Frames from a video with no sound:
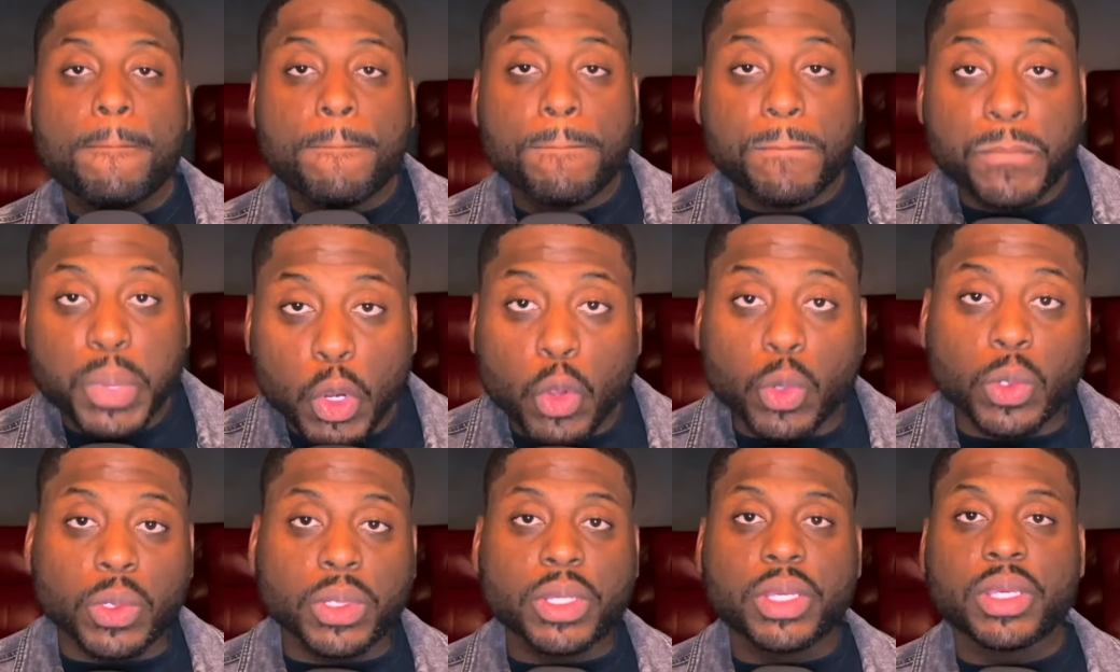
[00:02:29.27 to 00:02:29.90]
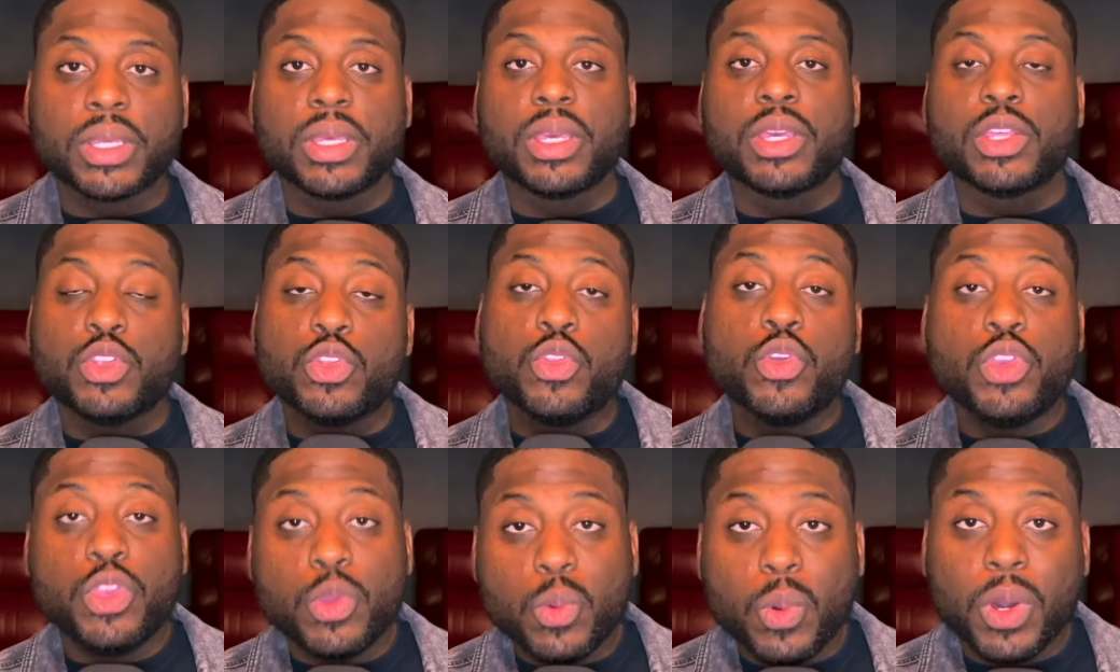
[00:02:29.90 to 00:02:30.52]
Broke. Do
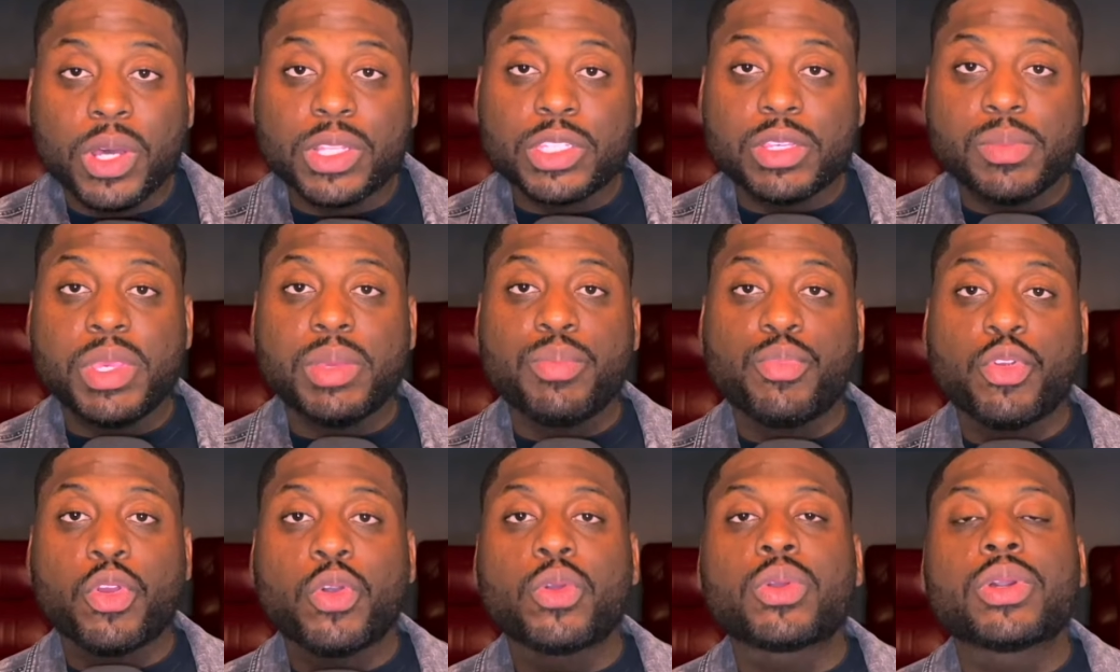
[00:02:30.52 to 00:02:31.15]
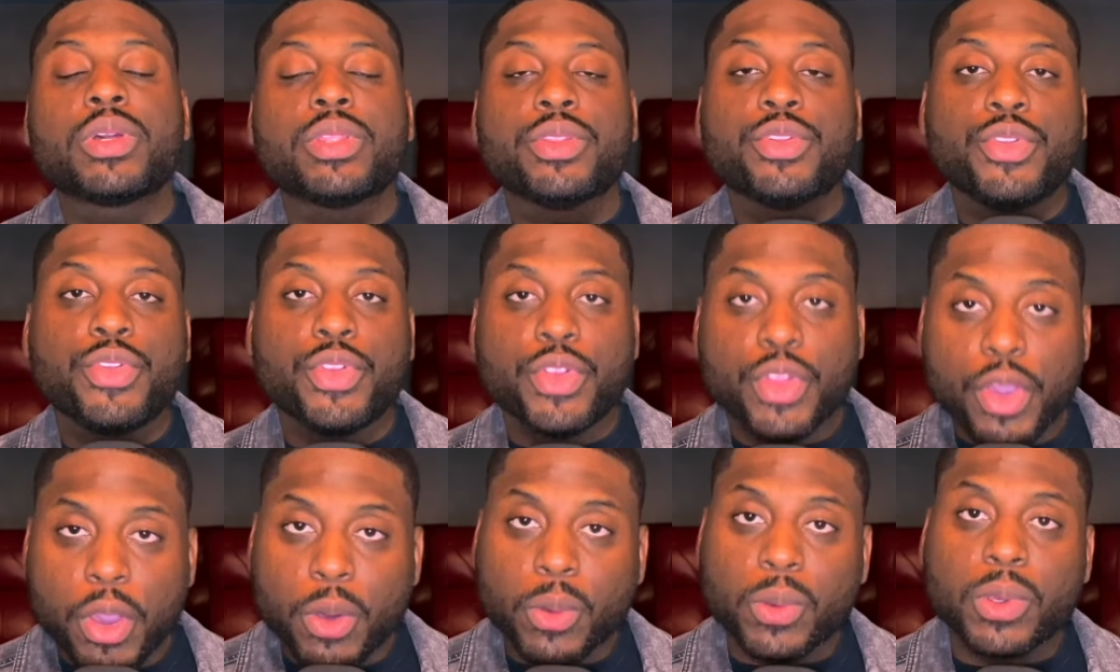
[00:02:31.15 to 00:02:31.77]
you want to be broke?
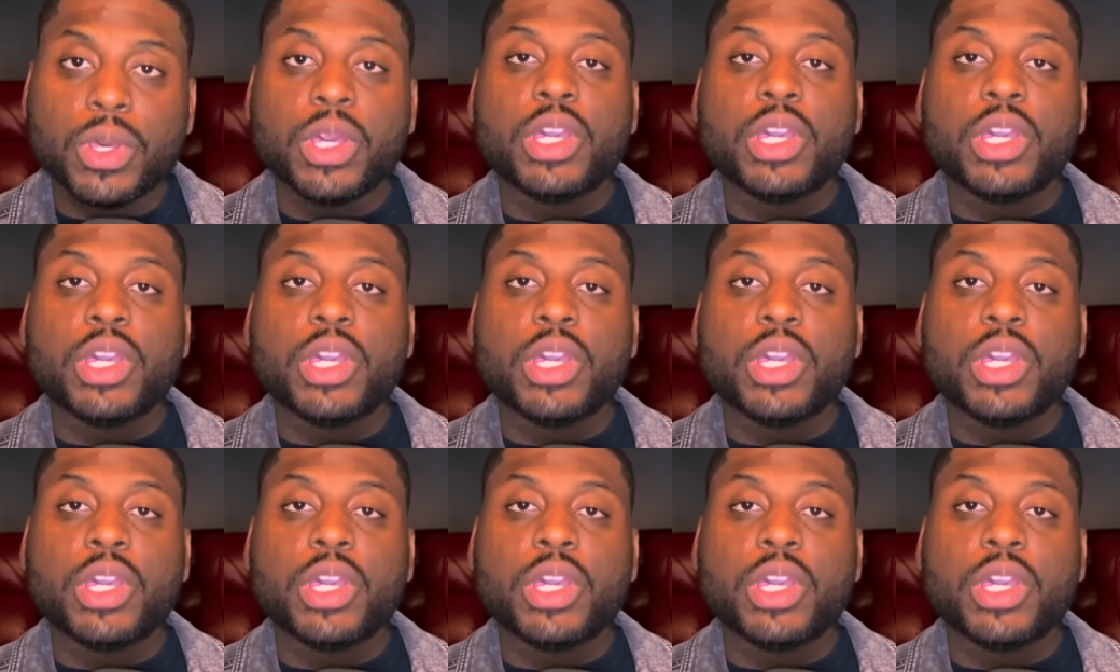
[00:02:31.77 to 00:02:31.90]
No.